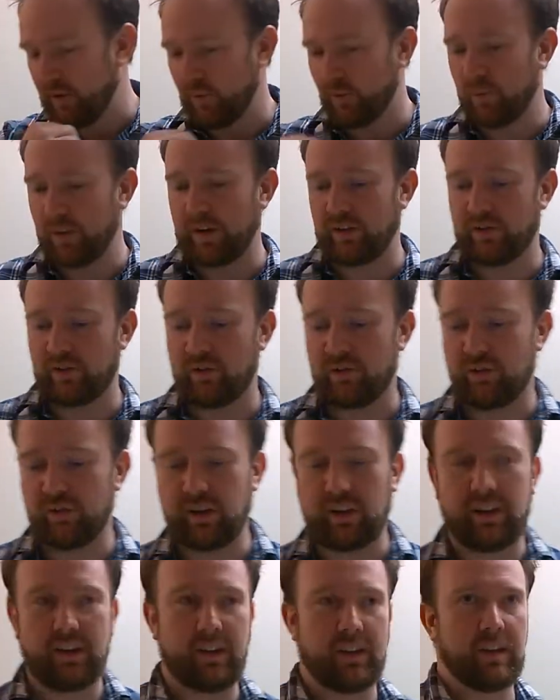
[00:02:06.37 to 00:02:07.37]
which
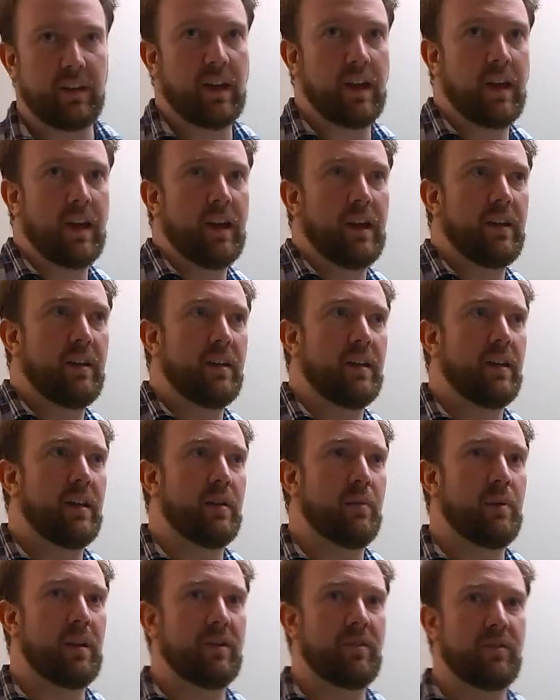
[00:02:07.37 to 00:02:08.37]

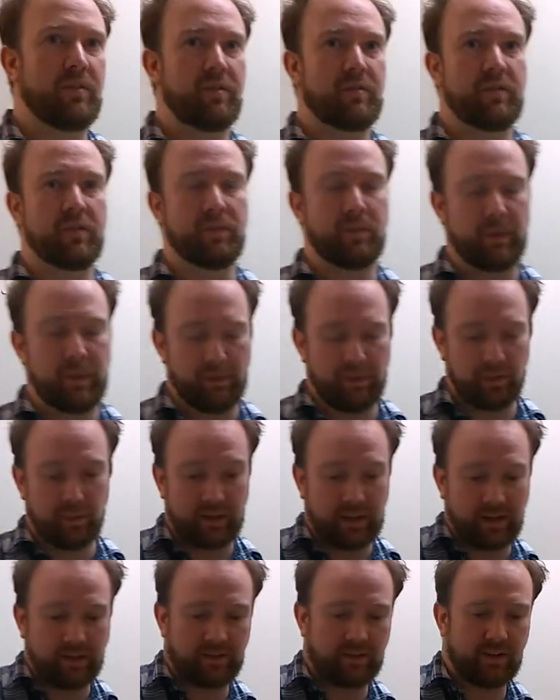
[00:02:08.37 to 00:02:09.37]
a bunch of the people who
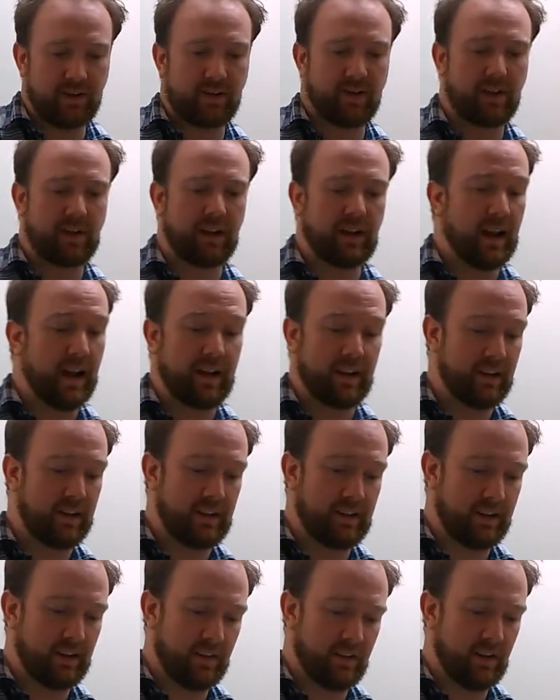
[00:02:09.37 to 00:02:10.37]
kickstarted it, I
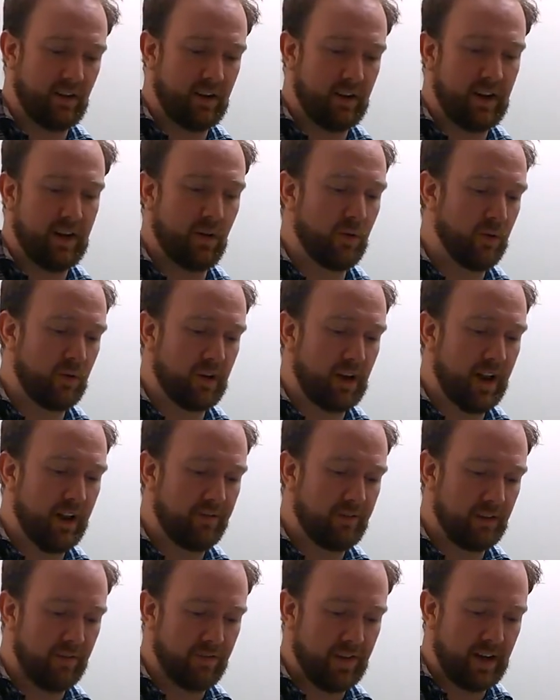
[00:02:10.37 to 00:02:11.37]
didn't kickstart it, I ordered it
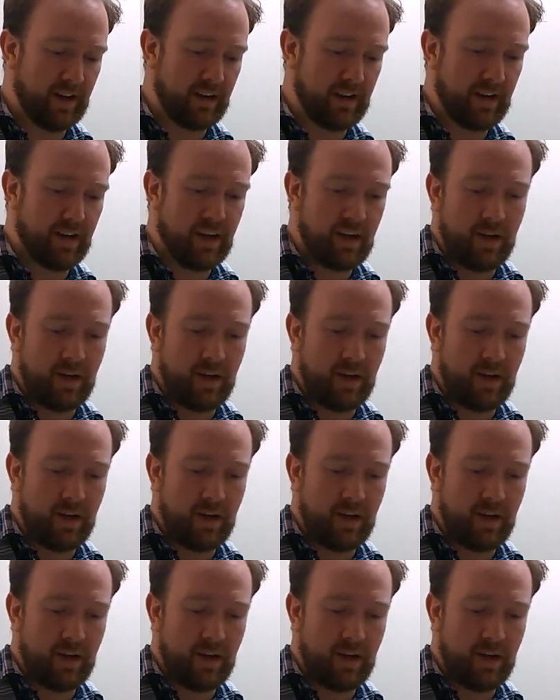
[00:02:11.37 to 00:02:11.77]
after the fact,